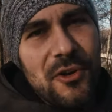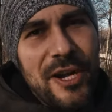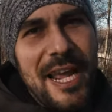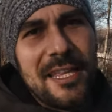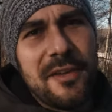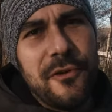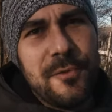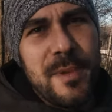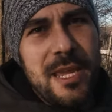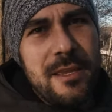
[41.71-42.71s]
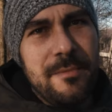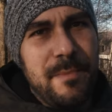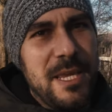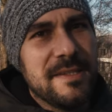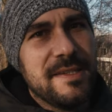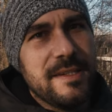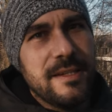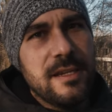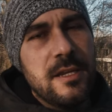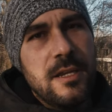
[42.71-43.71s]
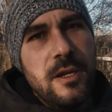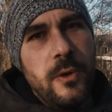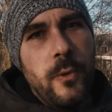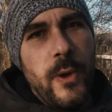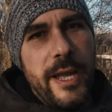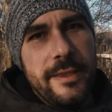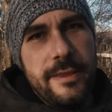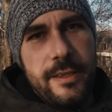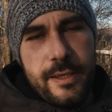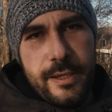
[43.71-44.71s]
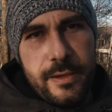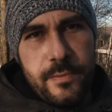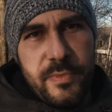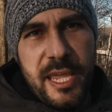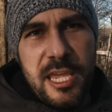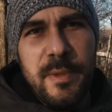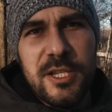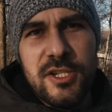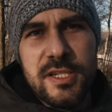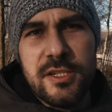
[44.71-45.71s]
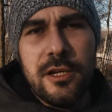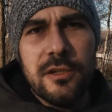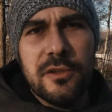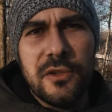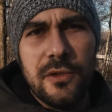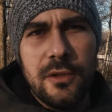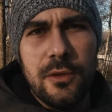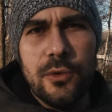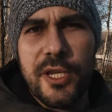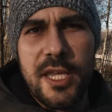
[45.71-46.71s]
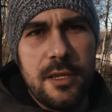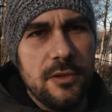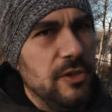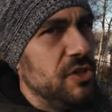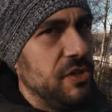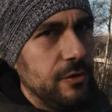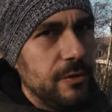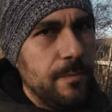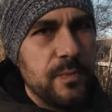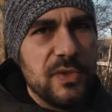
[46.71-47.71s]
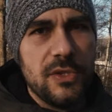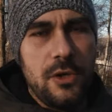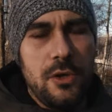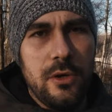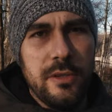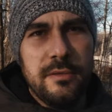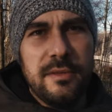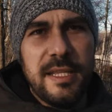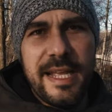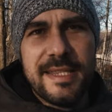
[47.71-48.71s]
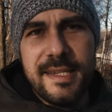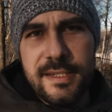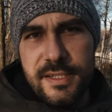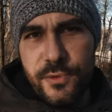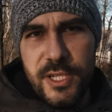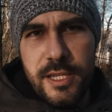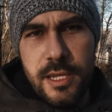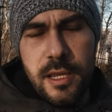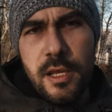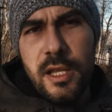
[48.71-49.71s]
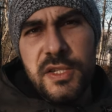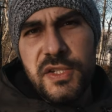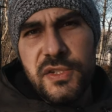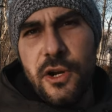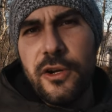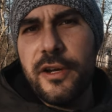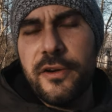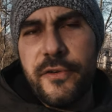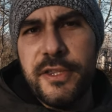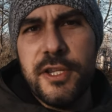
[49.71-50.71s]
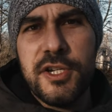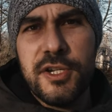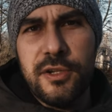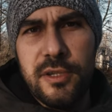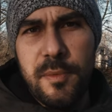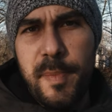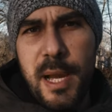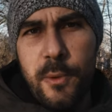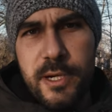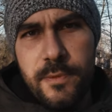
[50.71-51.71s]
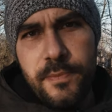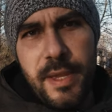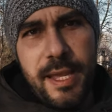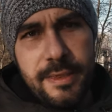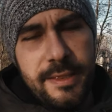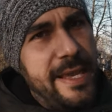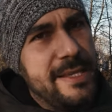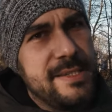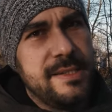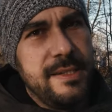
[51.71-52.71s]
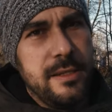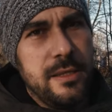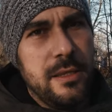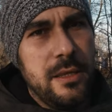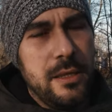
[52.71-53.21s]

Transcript: Organic for me means uh, when uh, the image is not looking digital. So the lens has really strong rendition power and less uh,